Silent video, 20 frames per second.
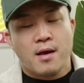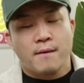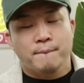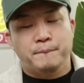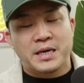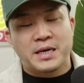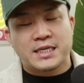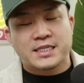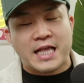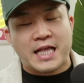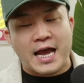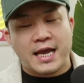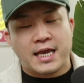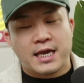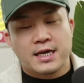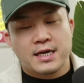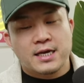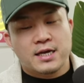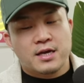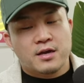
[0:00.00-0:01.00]
but it's like
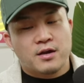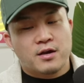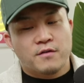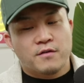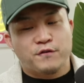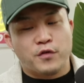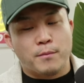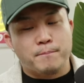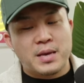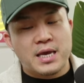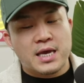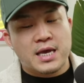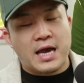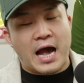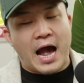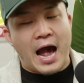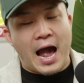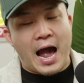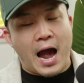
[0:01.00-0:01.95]
for me, I,